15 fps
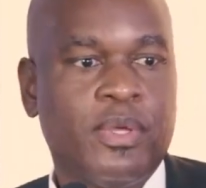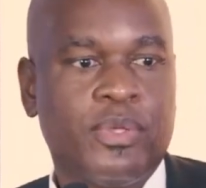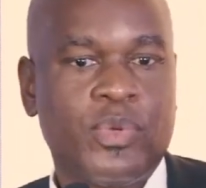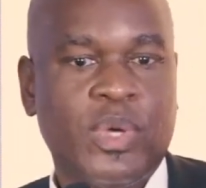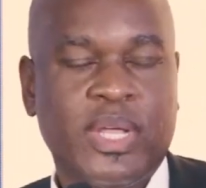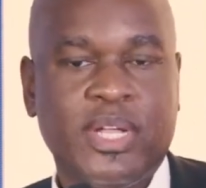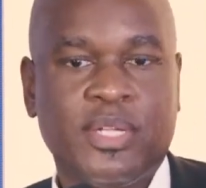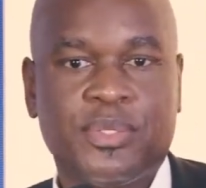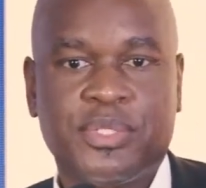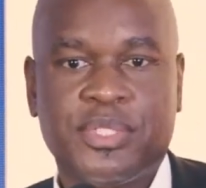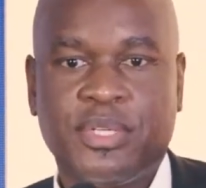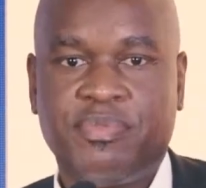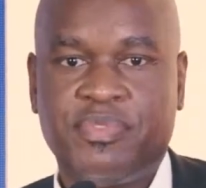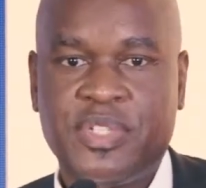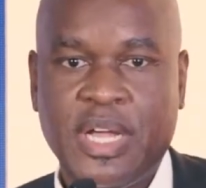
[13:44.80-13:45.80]
So again, to
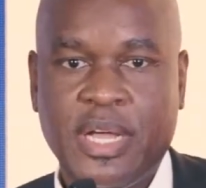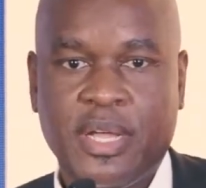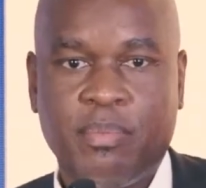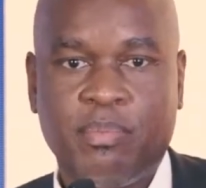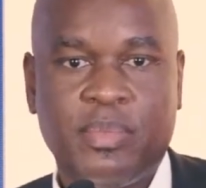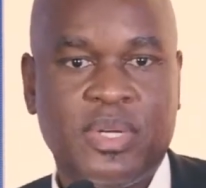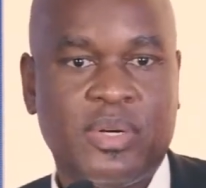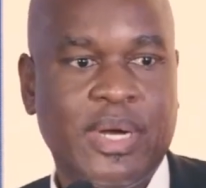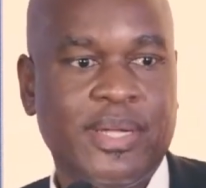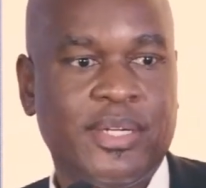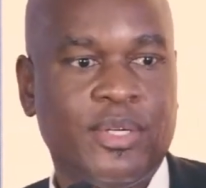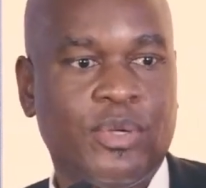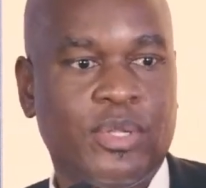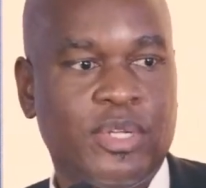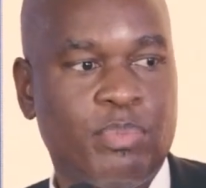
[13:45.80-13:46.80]
save time,
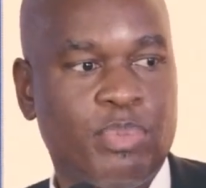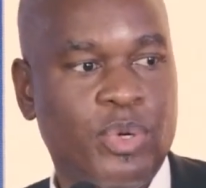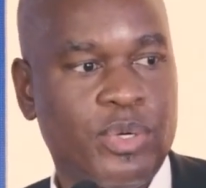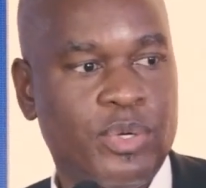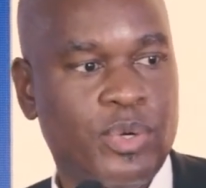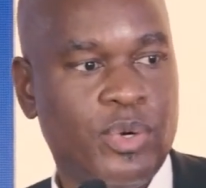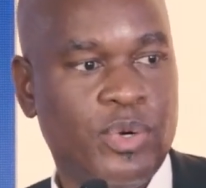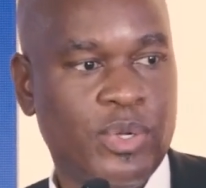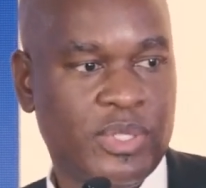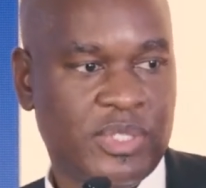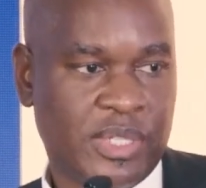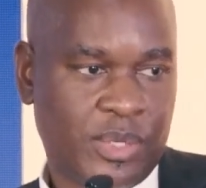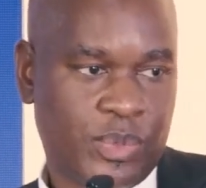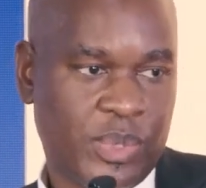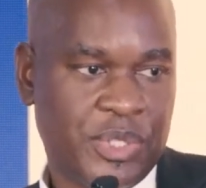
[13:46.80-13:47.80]
riding on the protocols
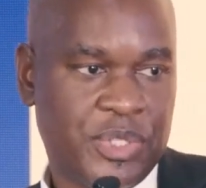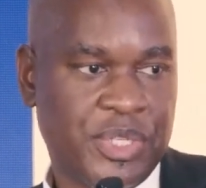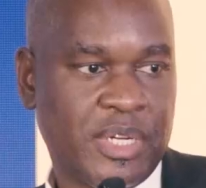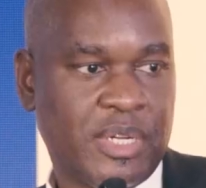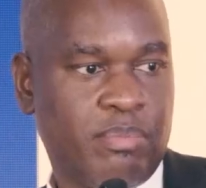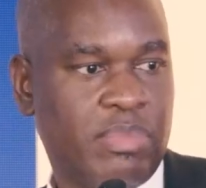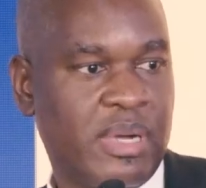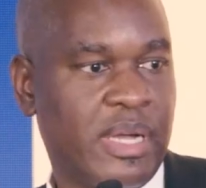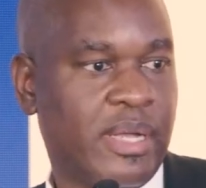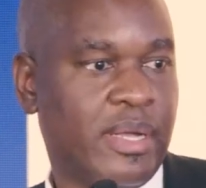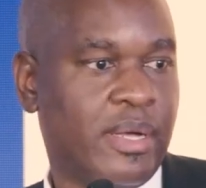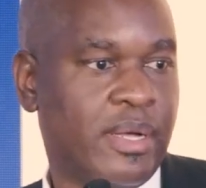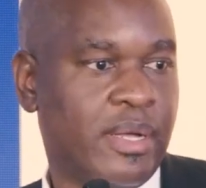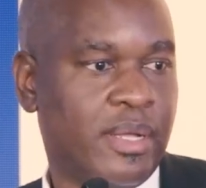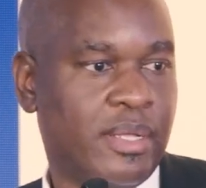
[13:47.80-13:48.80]
that were shared by
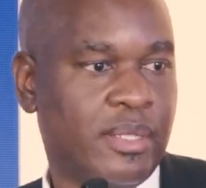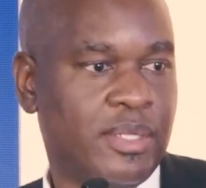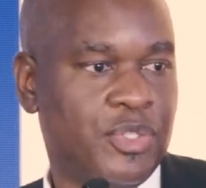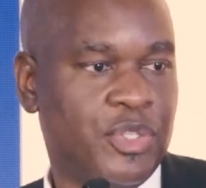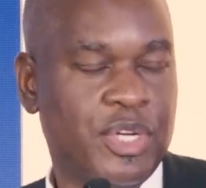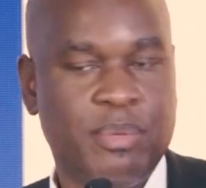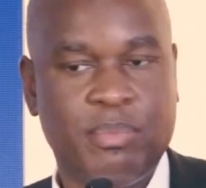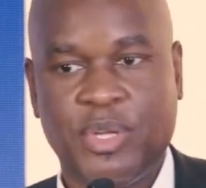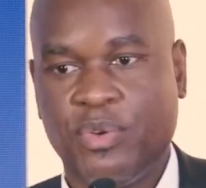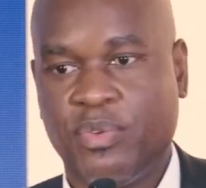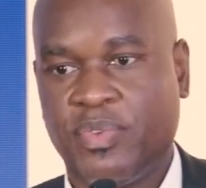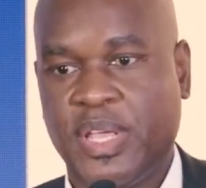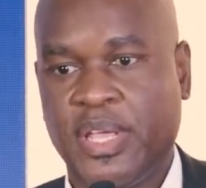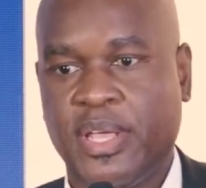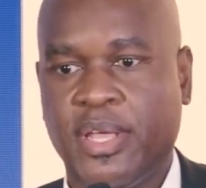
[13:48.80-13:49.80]
the chairman
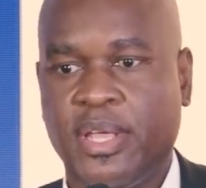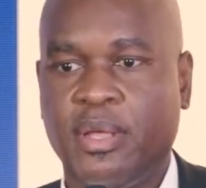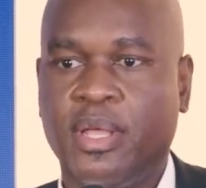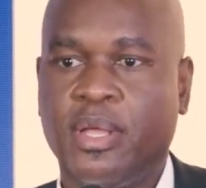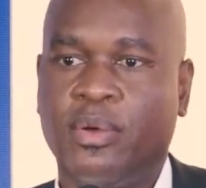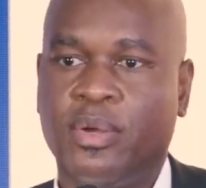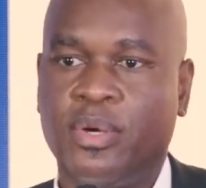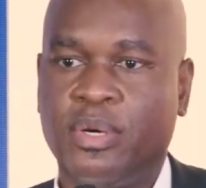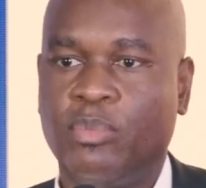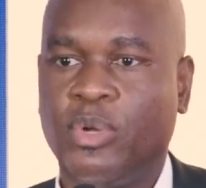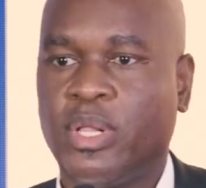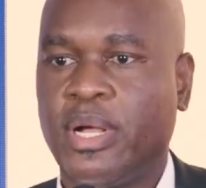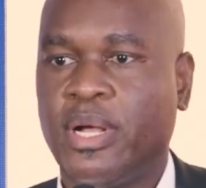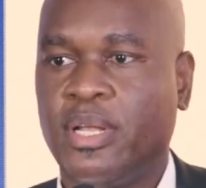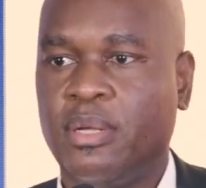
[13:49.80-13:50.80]
of KA,
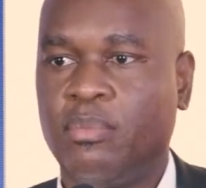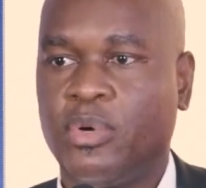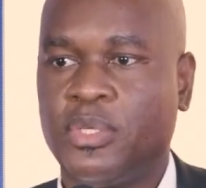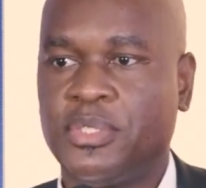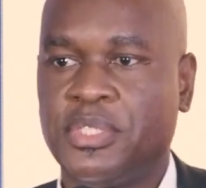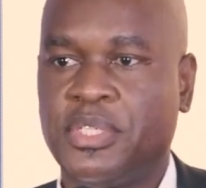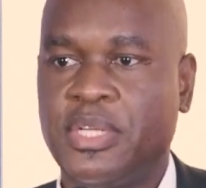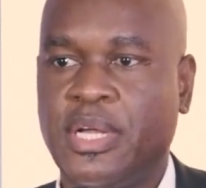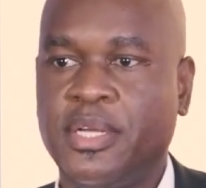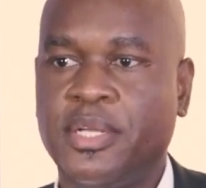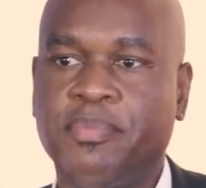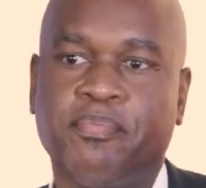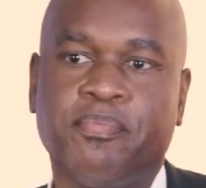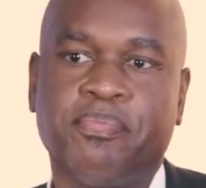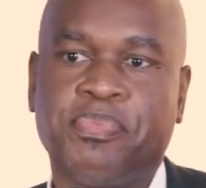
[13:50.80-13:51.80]
Honorable Caleb
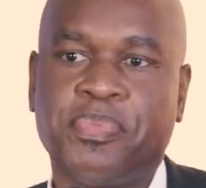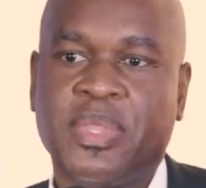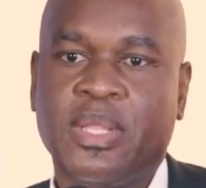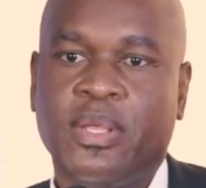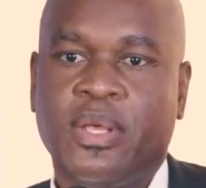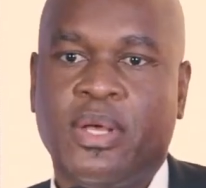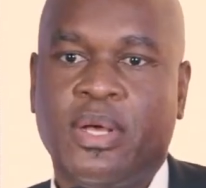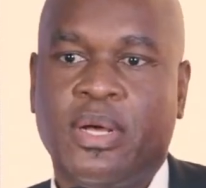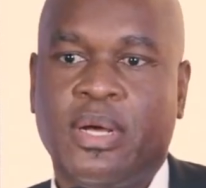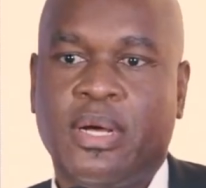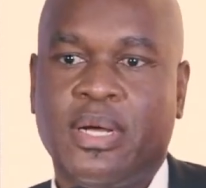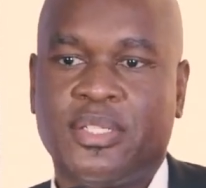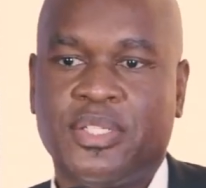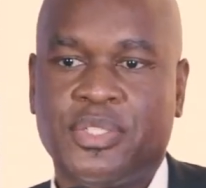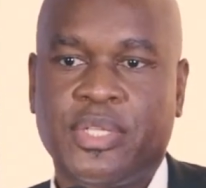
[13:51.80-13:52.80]
Kositani,
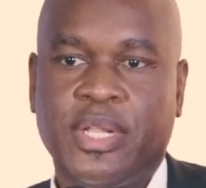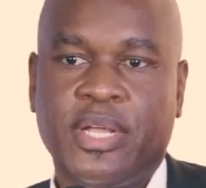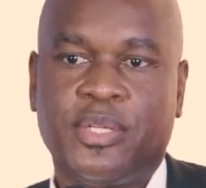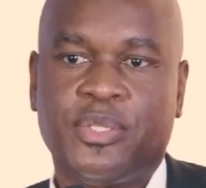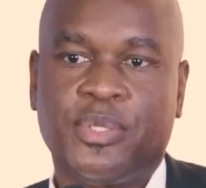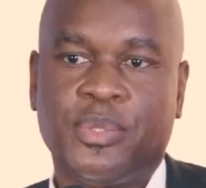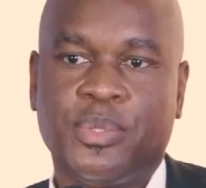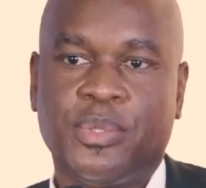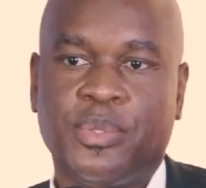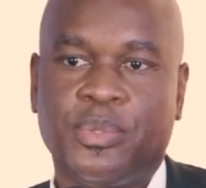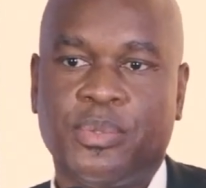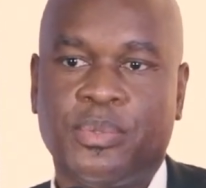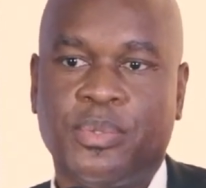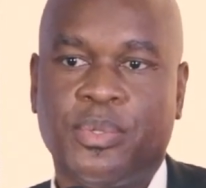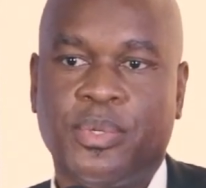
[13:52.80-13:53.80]
I'd just like
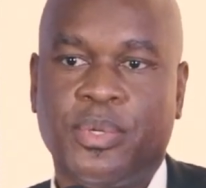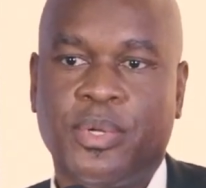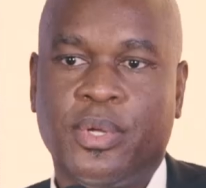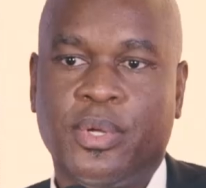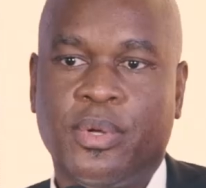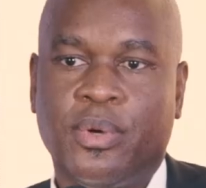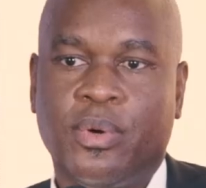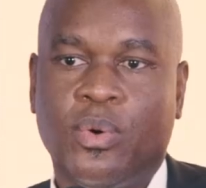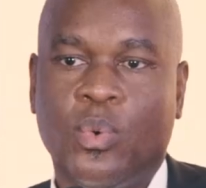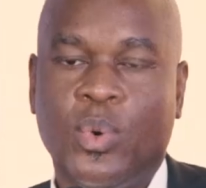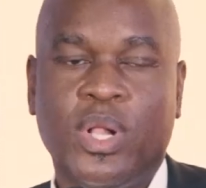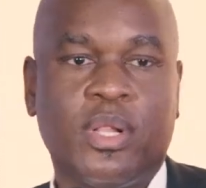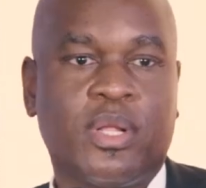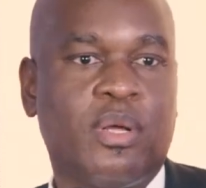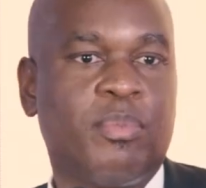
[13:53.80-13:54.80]
to
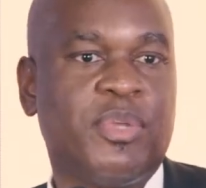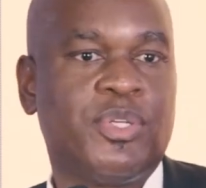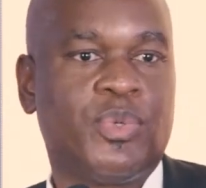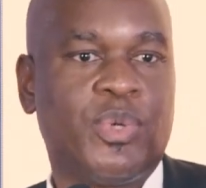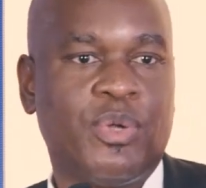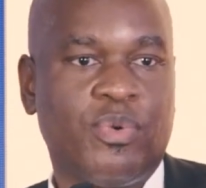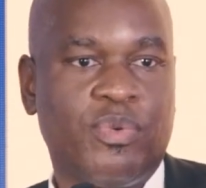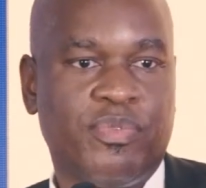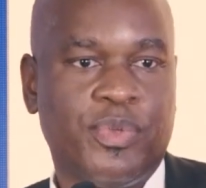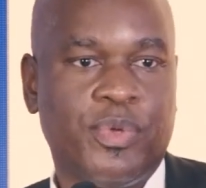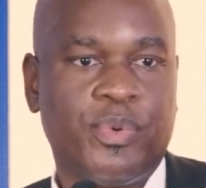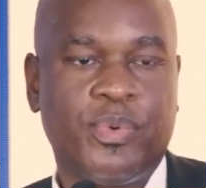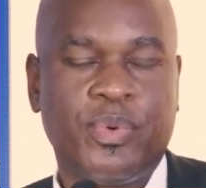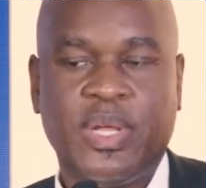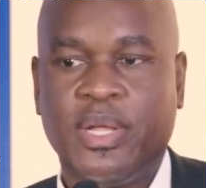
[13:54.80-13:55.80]
welcome each one of
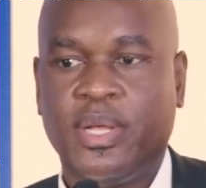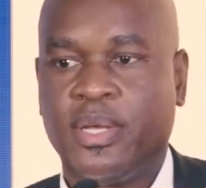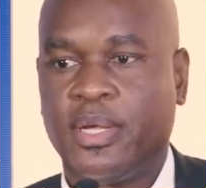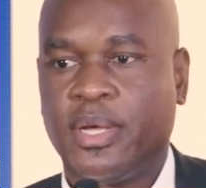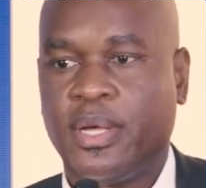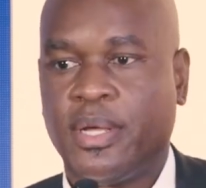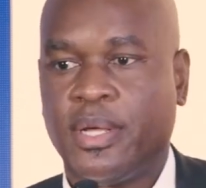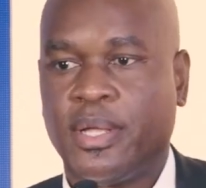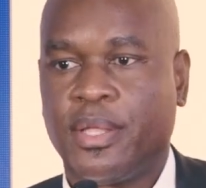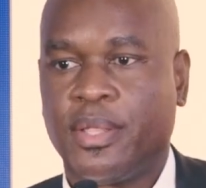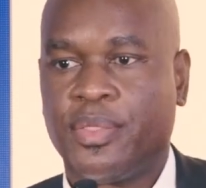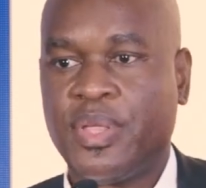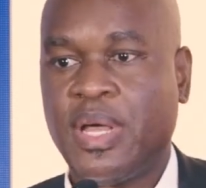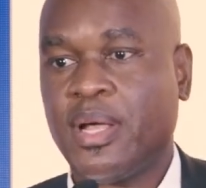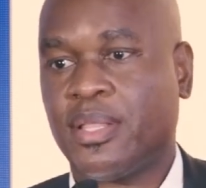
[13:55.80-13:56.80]
you and
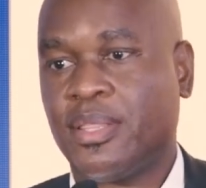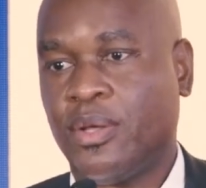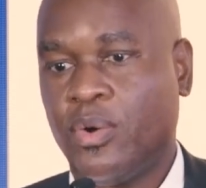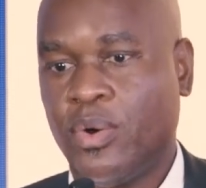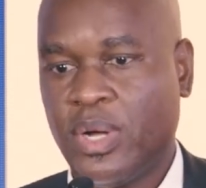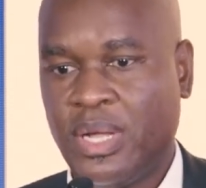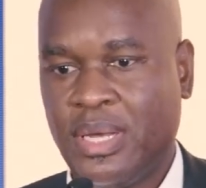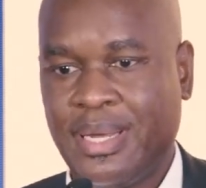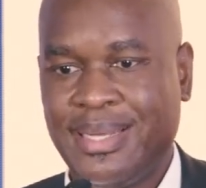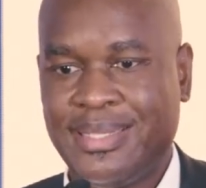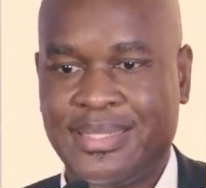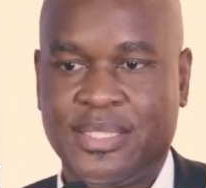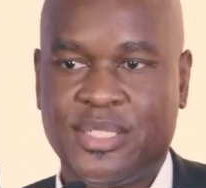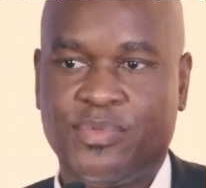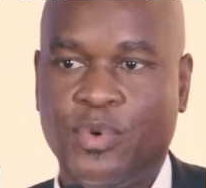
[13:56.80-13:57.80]
thank the
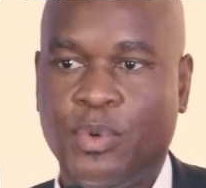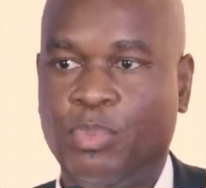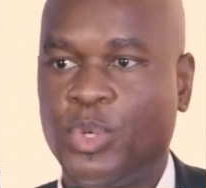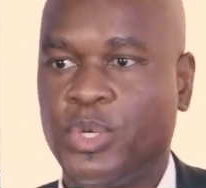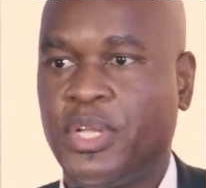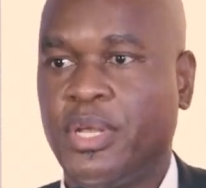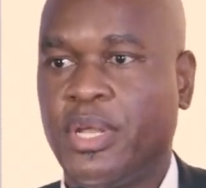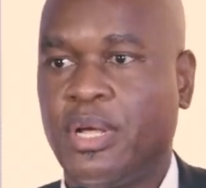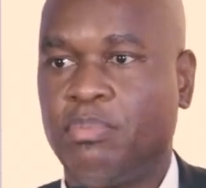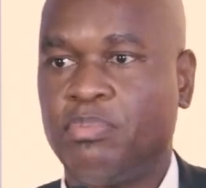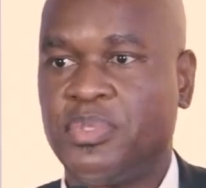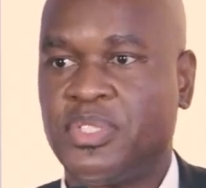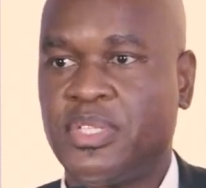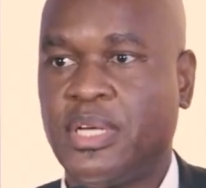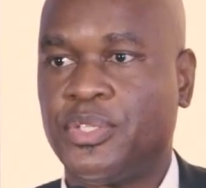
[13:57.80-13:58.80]
organizers for putting up
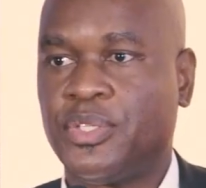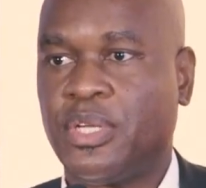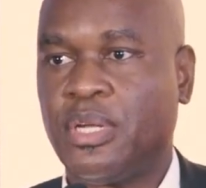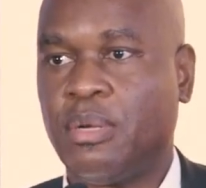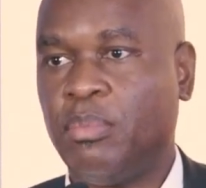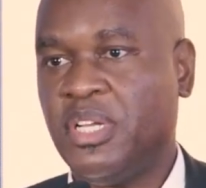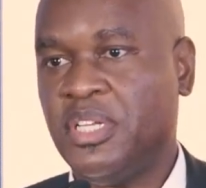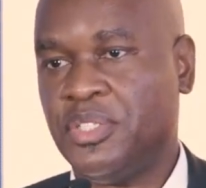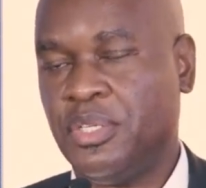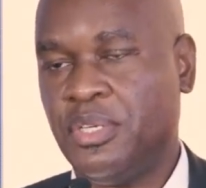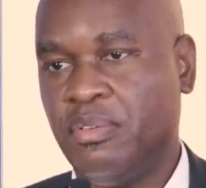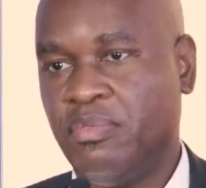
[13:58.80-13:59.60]
such an amazing